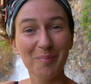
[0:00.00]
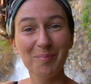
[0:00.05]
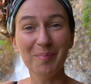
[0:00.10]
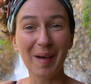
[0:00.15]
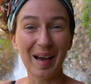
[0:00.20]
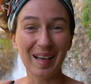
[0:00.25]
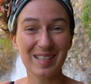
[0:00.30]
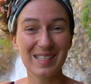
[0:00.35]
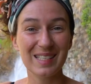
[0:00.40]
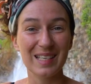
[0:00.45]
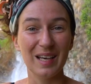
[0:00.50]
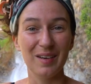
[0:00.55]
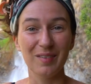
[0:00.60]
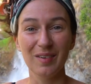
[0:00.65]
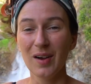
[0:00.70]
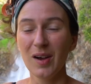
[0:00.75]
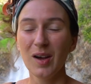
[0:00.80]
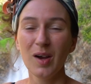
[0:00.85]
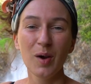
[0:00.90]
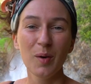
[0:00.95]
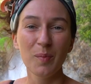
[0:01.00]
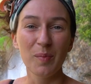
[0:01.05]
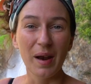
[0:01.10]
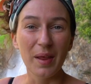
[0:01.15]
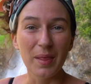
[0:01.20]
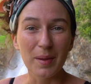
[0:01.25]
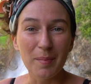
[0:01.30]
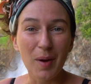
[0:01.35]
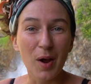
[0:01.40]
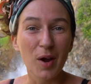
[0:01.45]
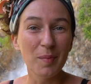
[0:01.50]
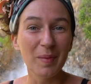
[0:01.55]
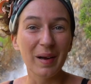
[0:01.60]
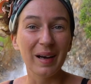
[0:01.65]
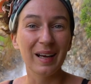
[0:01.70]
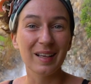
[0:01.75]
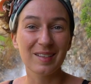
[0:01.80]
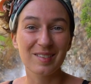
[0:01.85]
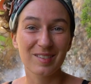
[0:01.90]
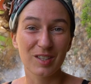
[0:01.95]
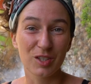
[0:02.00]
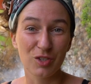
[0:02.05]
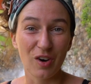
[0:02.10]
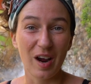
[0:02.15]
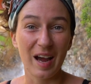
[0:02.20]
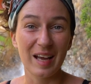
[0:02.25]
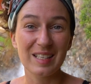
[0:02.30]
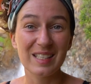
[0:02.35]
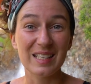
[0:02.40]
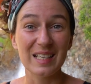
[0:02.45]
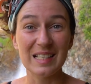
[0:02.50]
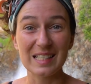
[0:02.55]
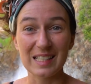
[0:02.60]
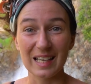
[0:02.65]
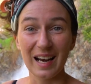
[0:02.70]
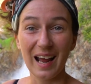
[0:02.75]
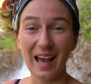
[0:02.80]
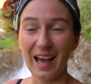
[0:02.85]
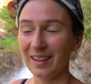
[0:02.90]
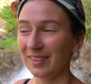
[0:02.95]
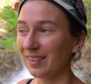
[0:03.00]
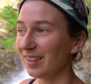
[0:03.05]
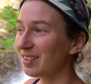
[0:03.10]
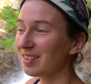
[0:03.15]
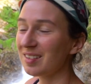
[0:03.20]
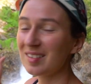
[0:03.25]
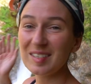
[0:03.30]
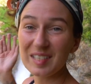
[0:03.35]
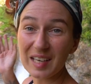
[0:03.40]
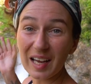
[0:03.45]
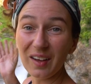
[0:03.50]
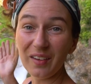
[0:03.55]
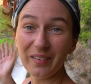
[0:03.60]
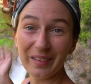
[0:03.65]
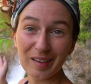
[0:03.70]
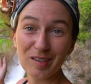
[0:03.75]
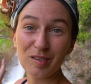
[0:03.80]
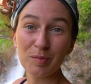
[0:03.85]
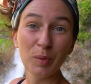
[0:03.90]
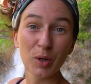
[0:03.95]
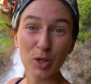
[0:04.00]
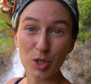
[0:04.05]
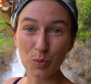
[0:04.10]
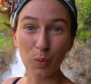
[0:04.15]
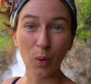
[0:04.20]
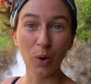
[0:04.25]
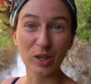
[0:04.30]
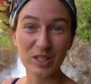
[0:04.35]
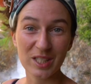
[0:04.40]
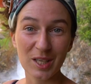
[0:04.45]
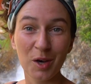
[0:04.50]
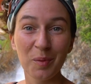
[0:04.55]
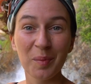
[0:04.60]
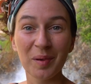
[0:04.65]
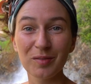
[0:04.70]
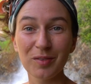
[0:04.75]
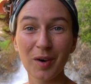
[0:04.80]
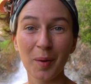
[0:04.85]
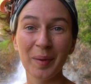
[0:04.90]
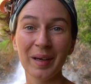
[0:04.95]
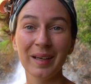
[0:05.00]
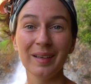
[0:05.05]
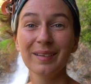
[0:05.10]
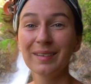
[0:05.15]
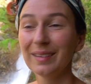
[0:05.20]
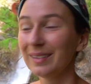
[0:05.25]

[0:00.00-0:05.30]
massive but at the moment it's the dry season and there's still this much water coming from it.